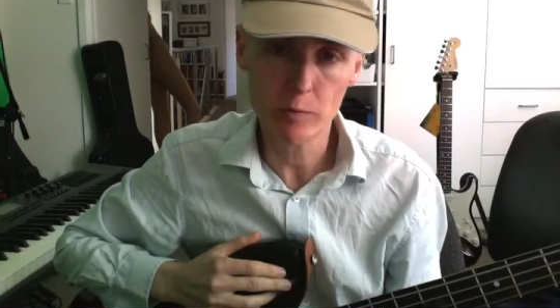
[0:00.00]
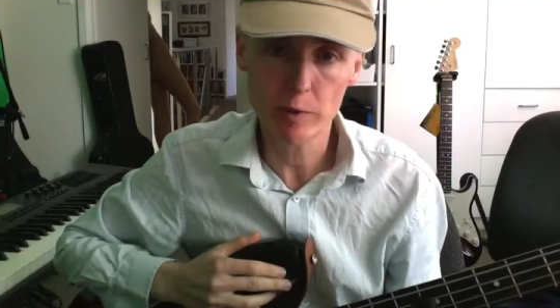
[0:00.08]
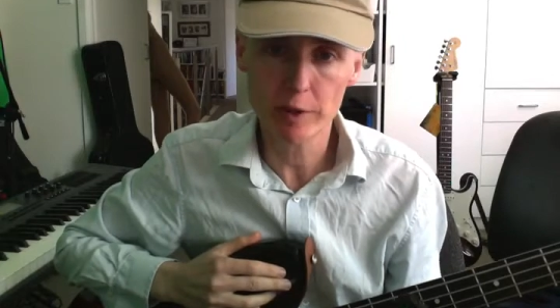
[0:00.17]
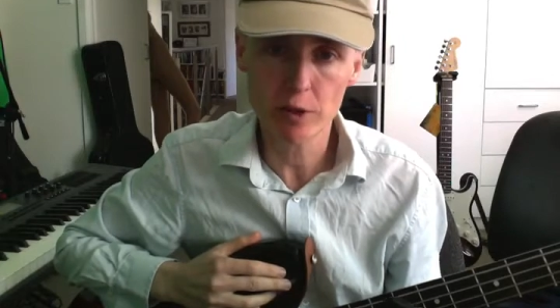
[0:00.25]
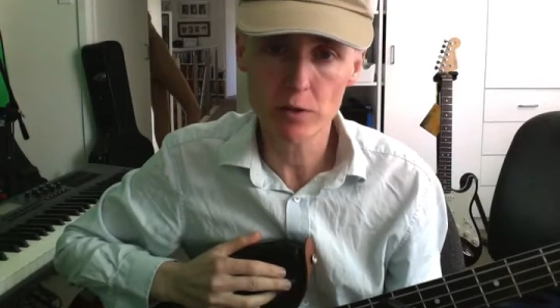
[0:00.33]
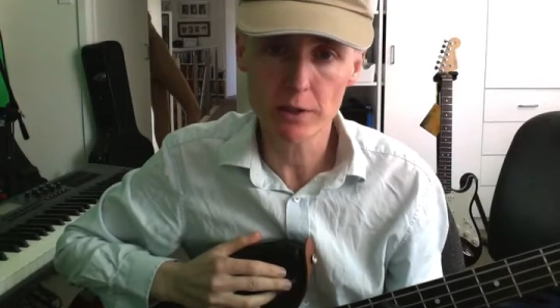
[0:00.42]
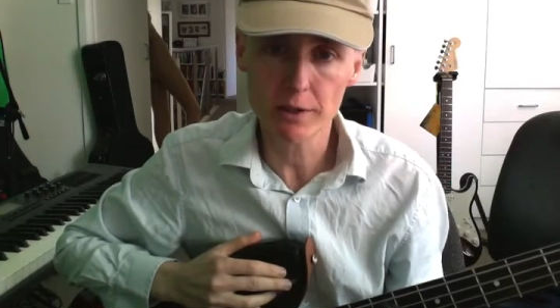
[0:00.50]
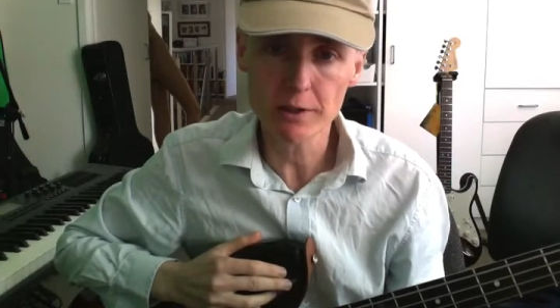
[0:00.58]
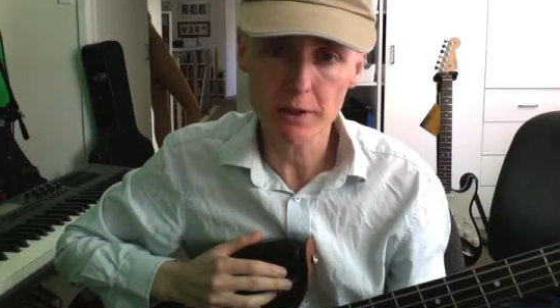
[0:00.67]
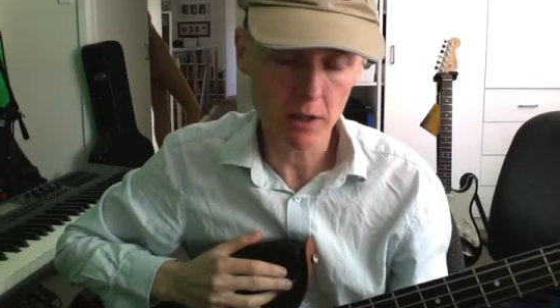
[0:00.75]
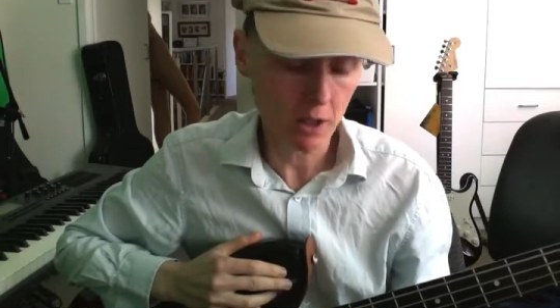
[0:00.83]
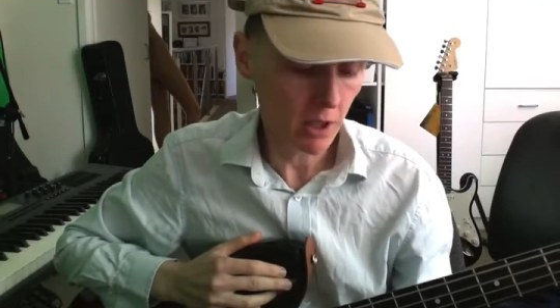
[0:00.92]
would be
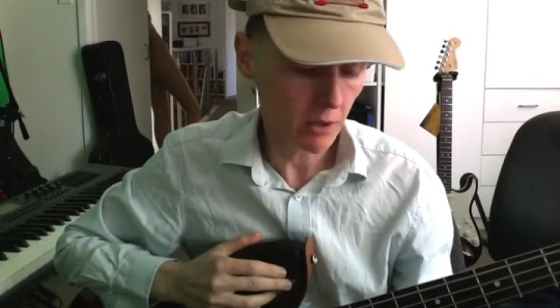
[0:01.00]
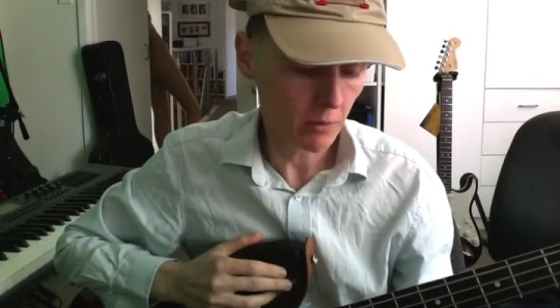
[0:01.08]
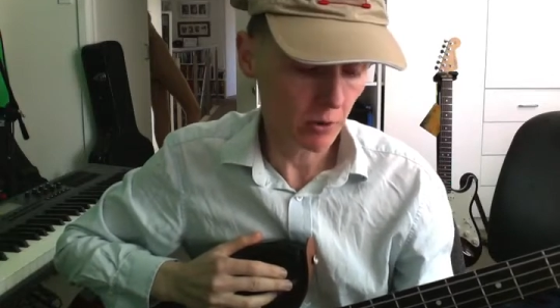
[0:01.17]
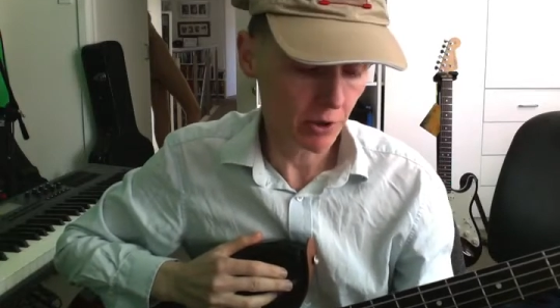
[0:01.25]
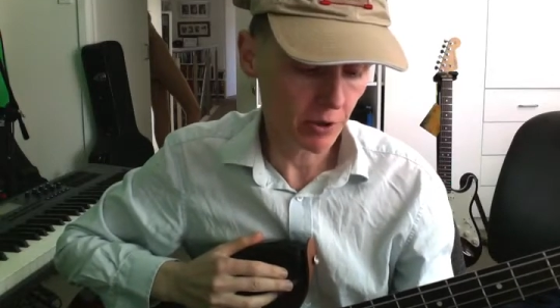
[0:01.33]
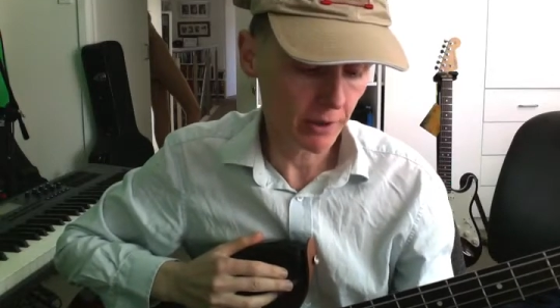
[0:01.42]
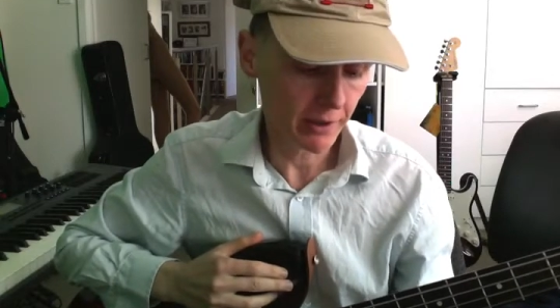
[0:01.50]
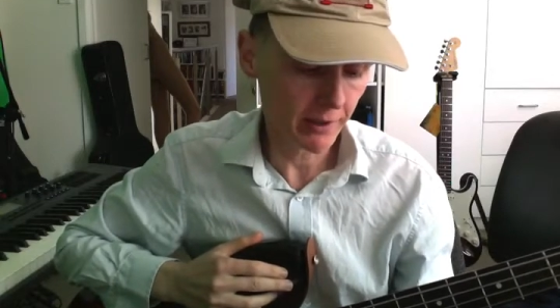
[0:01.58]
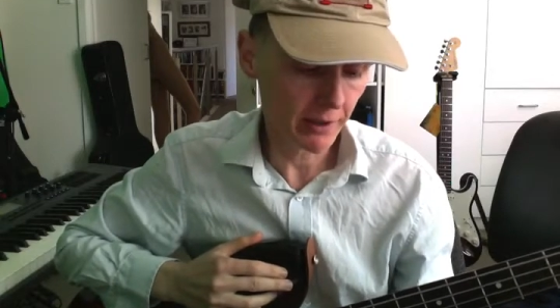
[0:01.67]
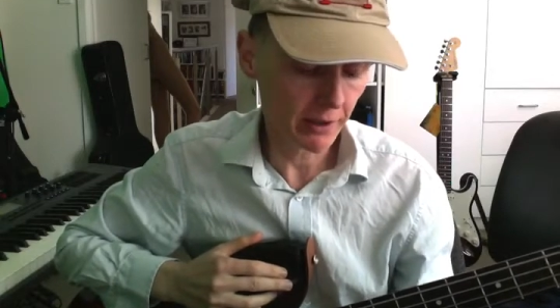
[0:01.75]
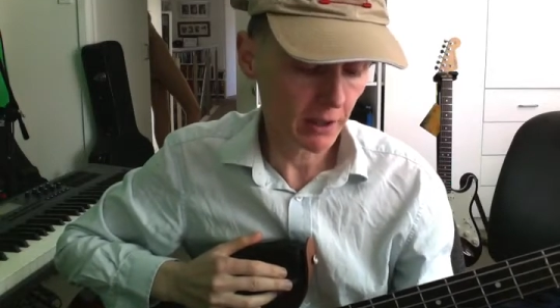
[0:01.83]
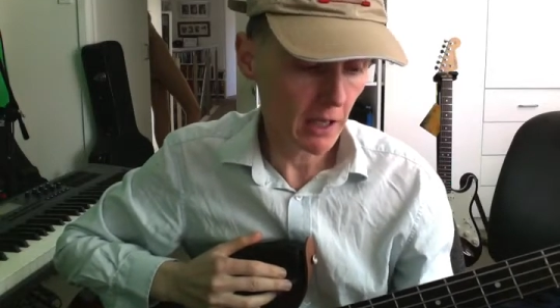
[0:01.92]
useless. It wouldn't do
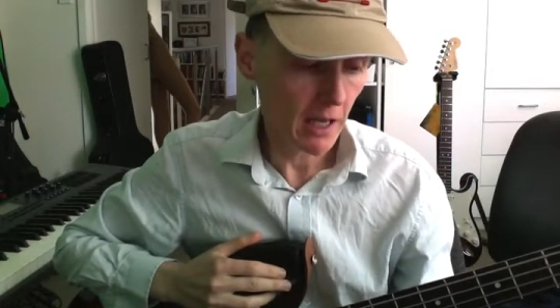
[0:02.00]
anything.